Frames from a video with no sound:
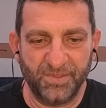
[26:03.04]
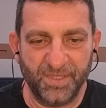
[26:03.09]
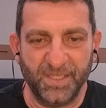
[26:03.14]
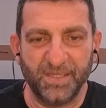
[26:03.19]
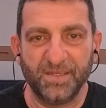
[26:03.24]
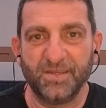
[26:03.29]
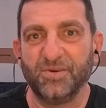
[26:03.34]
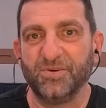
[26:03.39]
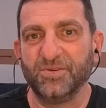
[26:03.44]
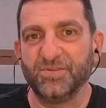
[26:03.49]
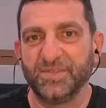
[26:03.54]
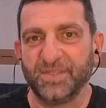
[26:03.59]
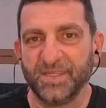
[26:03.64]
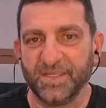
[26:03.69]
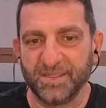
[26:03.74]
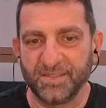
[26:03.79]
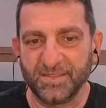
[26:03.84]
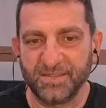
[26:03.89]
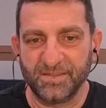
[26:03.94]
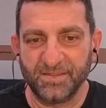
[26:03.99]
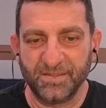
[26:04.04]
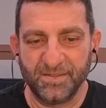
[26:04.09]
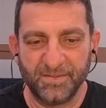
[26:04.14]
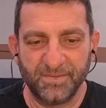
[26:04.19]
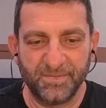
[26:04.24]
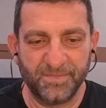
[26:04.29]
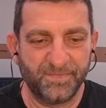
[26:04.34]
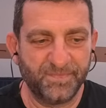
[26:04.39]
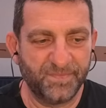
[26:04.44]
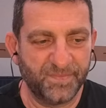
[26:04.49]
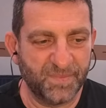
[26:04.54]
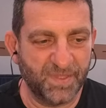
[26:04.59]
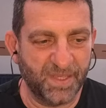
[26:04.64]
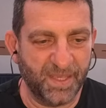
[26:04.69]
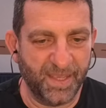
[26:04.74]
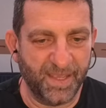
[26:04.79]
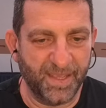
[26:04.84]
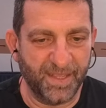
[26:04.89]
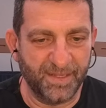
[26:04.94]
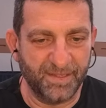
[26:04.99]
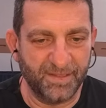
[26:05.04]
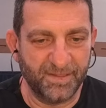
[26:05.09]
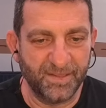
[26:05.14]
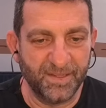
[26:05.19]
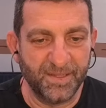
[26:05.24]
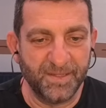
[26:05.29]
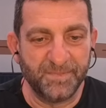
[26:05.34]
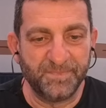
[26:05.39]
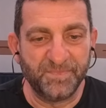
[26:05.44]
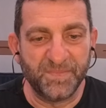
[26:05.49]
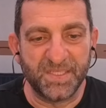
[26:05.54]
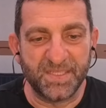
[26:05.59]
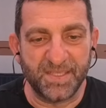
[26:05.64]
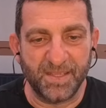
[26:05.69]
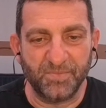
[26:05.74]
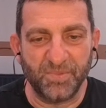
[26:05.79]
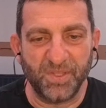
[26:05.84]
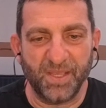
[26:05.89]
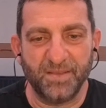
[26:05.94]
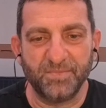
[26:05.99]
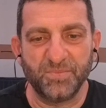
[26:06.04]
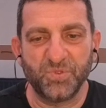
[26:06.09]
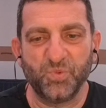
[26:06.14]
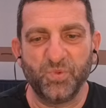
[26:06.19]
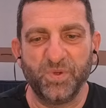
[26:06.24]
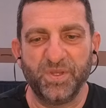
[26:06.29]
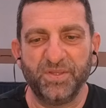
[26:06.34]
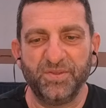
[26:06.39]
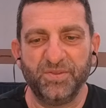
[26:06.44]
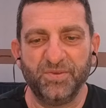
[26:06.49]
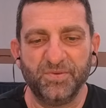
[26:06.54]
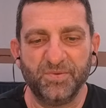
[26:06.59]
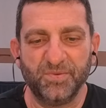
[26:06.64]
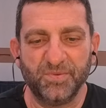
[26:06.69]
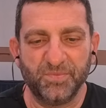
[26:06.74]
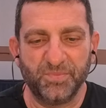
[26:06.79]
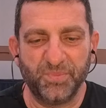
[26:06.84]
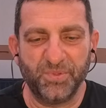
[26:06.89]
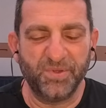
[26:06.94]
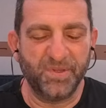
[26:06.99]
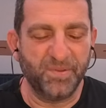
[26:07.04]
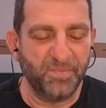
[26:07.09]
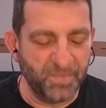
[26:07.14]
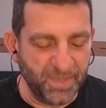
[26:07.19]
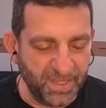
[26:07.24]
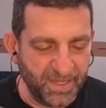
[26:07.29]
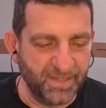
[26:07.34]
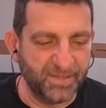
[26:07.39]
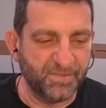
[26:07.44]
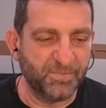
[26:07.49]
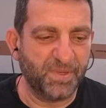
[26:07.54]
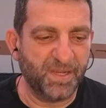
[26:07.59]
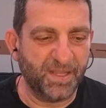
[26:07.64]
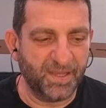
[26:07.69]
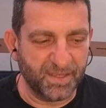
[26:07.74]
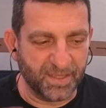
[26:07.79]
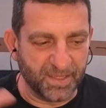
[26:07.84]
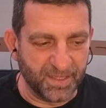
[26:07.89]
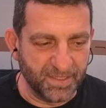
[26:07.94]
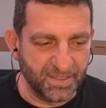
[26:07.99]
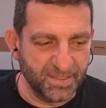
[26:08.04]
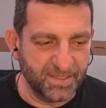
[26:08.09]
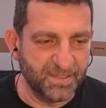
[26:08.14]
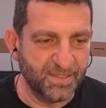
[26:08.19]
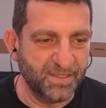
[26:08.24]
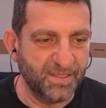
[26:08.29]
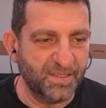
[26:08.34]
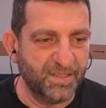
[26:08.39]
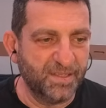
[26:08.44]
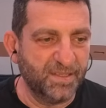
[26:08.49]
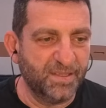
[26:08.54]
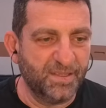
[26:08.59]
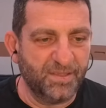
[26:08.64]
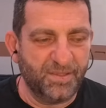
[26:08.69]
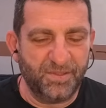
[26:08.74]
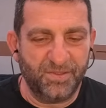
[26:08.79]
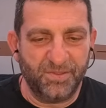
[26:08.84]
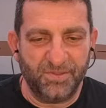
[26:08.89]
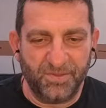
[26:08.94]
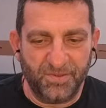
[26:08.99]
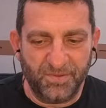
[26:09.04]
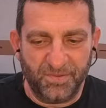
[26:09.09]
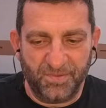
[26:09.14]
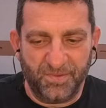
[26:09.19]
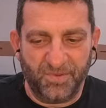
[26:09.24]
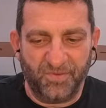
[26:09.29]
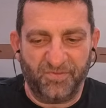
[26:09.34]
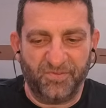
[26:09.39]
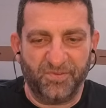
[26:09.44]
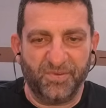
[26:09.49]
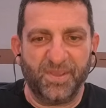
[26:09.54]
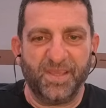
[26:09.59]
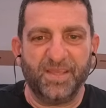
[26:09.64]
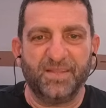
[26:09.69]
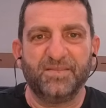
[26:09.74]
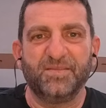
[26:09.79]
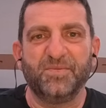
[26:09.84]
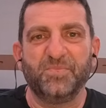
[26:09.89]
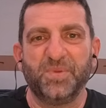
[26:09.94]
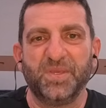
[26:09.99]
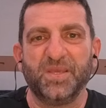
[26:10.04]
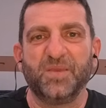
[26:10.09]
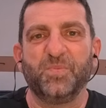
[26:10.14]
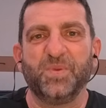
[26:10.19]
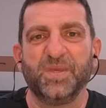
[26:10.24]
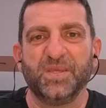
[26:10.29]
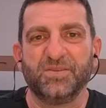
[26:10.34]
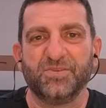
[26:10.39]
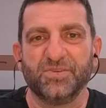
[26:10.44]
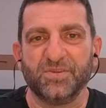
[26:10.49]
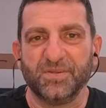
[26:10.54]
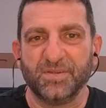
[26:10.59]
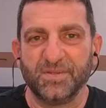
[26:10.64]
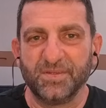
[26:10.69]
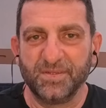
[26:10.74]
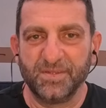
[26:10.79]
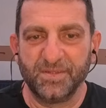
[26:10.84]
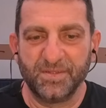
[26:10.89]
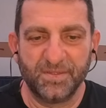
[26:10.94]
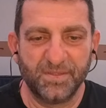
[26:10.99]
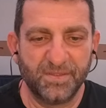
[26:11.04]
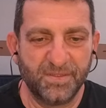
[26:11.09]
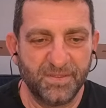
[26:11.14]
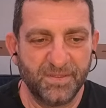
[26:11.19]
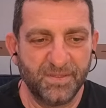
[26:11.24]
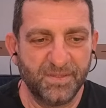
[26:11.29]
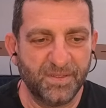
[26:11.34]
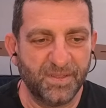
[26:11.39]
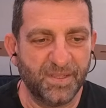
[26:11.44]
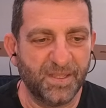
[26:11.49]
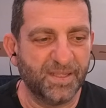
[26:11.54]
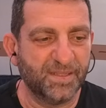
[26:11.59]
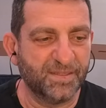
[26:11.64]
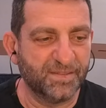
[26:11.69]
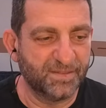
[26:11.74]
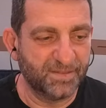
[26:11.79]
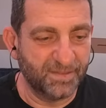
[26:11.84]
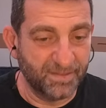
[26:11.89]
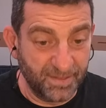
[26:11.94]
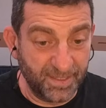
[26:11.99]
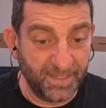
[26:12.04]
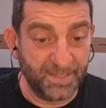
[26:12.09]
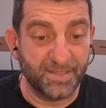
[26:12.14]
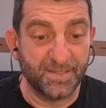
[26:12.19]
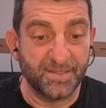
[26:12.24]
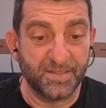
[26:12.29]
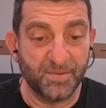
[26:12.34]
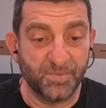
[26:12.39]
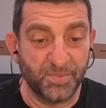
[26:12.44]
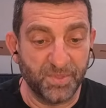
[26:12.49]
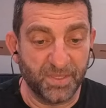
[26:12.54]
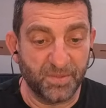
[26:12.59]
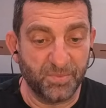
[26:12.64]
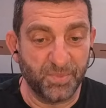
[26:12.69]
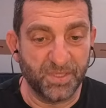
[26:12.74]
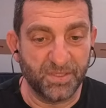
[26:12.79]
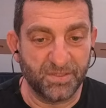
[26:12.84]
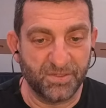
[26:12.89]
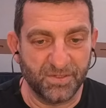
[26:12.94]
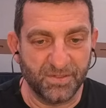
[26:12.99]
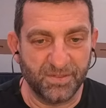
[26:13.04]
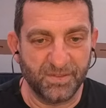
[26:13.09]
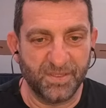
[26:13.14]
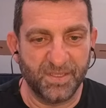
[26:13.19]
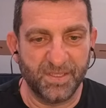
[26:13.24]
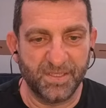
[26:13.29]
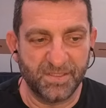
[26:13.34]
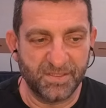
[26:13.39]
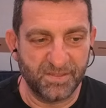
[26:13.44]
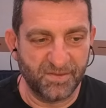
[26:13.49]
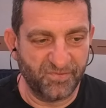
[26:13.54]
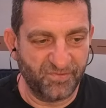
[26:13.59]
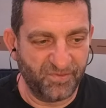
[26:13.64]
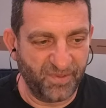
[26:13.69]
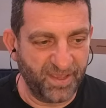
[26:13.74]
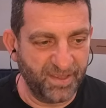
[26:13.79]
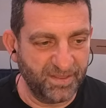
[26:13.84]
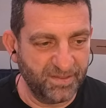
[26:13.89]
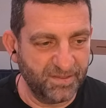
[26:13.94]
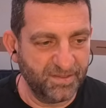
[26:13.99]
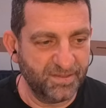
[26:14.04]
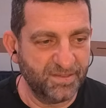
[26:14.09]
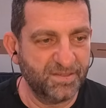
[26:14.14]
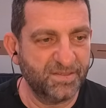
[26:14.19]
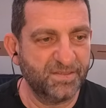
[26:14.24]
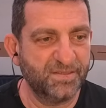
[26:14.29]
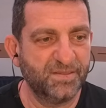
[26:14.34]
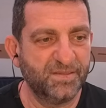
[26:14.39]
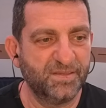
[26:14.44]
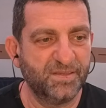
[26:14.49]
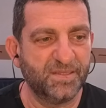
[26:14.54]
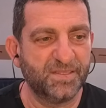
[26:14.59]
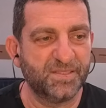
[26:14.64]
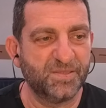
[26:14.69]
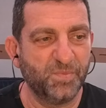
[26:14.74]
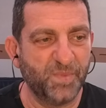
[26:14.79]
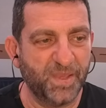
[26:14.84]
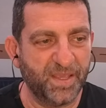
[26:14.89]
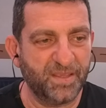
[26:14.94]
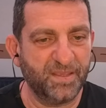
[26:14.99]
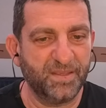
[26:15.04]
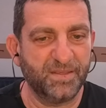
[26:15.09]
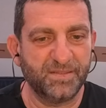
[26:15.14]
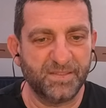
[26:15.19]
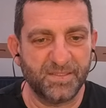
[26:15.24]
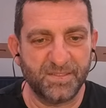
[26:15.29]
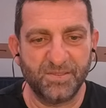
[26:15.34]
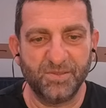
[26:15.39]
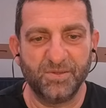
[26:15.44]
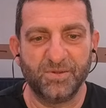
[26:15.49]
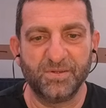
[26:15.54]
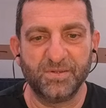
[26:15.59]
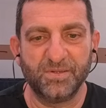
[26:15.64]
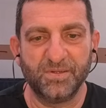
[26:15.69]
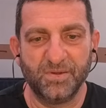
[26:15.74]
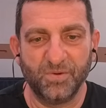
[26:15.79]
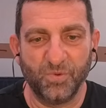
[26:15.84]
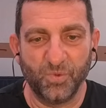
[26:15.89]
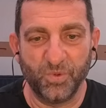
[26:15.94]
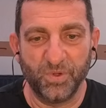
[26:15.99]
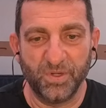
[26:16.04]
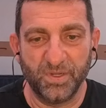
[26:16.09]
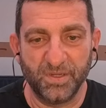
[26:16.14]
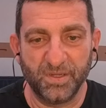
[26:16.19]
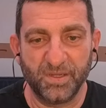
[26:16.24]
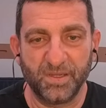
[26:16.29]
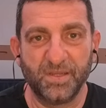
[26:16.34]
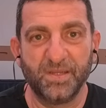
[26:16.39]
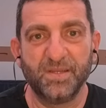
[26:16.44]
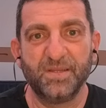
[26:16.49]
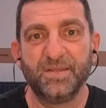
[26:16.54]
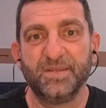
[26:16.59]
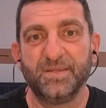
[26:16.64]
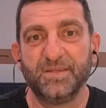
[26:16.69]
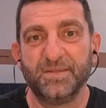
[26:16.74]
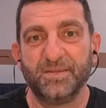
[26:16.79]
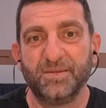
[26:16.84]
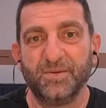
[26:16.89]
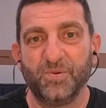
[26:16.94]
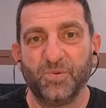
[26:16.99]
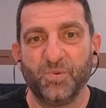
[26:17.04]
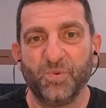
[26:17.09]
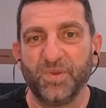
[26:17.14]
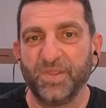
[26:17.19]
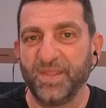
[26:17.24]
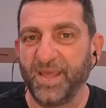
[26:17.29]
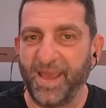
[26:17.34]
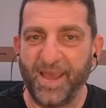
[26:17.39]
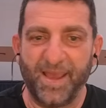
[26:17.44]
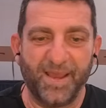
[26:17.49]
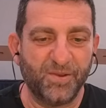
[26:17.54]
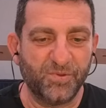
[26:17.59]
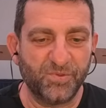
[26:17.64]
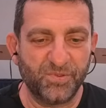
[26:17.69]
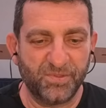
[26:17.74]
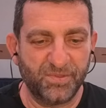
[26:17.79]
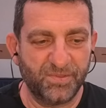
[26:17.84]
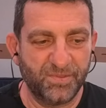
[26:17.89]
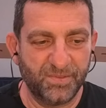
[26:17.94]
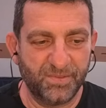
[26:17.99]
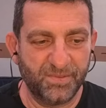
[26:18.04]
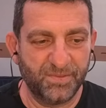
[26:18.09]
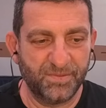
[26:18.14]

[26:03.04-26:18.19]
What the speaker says: in context. And sometimes when you put a million plugins, you forget the big picture. And this is the big picture. It's faders. It's making the song work without